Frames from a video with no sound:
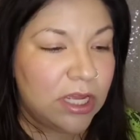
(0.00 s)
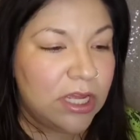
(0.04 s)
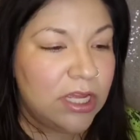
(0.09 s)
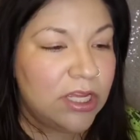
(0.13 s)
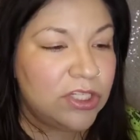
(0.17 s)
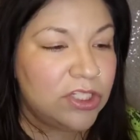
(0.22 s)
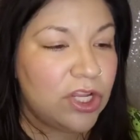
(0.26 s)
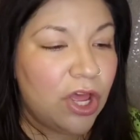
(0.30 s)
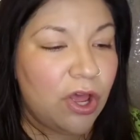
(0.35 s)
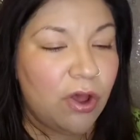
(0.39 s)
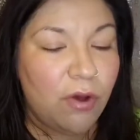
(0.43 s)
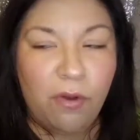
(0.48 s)

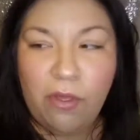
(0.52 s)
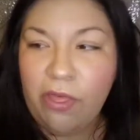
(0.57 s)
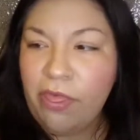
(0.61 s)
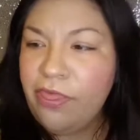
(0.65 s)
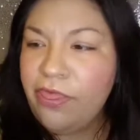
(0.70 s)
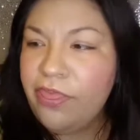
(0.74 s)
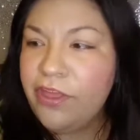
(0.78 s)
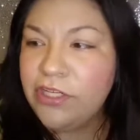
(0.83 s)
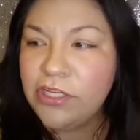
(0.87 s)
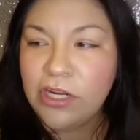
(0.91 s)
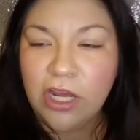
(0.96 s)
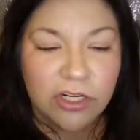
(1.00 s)
So
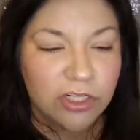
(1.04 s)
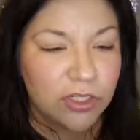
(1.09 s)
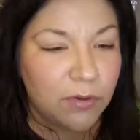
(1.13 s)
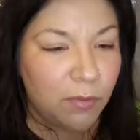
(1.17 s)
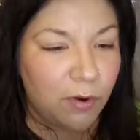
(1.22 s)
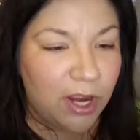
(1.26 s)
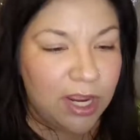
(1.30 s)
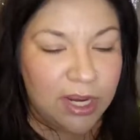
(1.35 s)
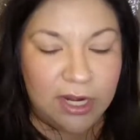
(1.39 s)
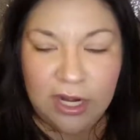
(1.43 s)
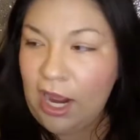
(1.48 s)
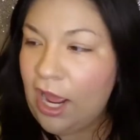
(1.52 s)
the Dr.
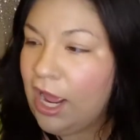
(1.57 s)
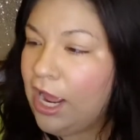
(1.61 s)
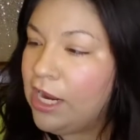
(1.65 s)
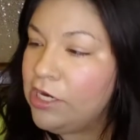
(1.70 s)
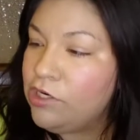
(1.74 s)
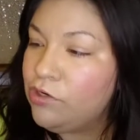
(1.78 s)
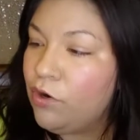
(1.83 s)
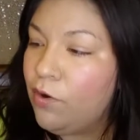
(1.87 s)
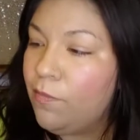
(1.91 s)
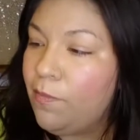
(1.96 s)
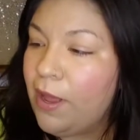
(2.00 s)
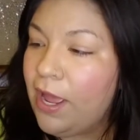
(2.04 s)
Brandt
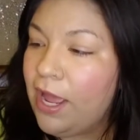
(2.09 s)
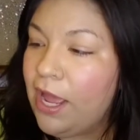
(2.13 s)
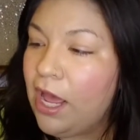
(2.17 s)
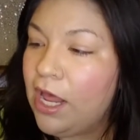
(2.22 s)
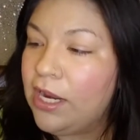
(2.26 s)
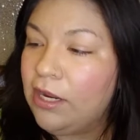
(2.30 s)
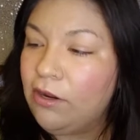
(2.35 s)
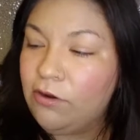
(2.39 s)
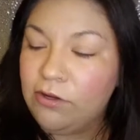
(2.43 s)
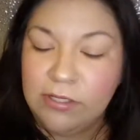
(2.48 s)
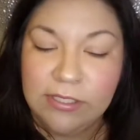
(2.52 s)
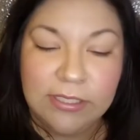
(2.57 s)

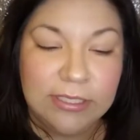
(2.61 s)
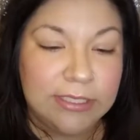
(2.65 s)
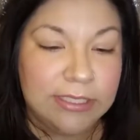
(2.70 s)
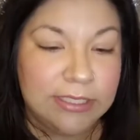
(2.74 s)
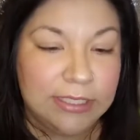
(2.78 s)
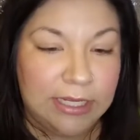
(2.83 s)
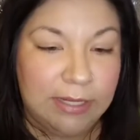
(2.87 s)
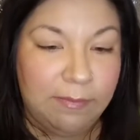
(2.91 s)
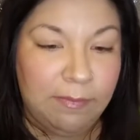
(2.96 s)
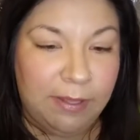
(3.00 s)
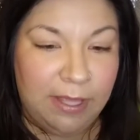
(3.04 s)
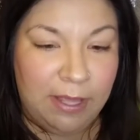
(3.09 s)
Biotic
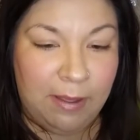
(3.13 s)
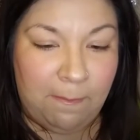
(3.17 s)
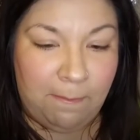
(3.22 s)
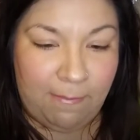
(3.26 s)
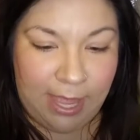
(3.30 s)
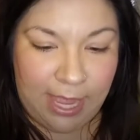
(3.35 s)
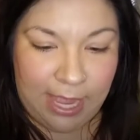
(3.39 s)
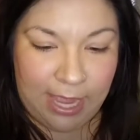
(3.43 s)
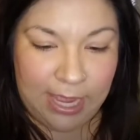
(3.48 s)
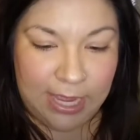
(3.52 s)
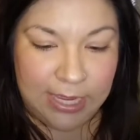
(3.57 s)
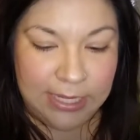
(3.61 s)
Sleeping
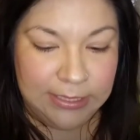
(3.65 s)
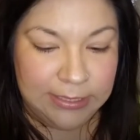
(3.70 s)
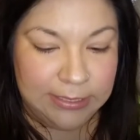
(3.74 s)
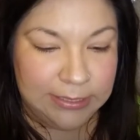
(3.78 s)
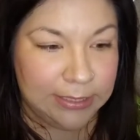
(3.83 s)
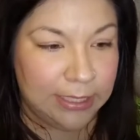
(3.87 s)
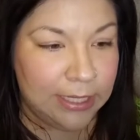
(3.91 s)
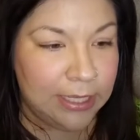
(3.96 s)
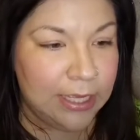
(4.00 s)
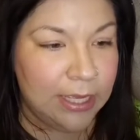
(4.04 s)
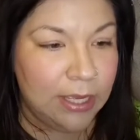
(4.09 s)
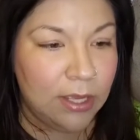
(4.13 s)

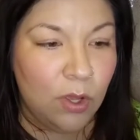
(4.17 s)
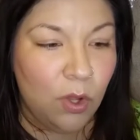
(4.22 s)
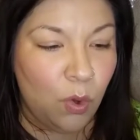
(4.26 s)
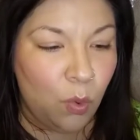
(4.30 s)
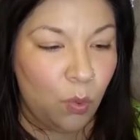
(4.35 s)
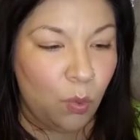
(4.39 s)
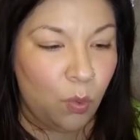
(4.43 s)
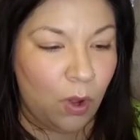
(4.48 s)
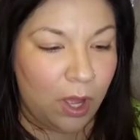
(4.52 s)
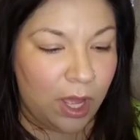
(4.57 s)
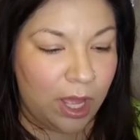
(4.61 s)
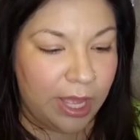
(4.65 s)
Mask
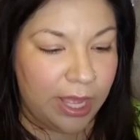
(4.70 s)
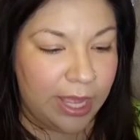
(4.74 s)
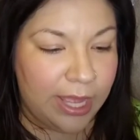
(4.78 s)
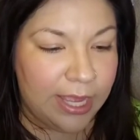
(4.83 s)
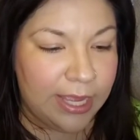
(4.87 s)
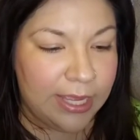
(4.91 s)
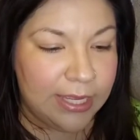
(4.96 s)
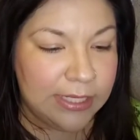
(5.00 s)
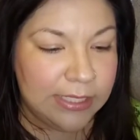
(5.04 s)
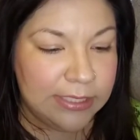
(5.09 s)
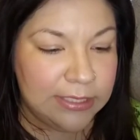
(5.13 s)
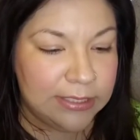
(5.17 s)

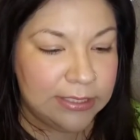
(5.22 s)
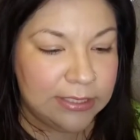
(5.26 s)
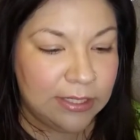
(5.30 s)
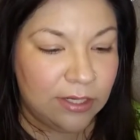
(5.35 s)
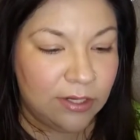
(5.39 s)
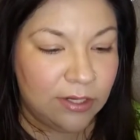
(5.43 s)
was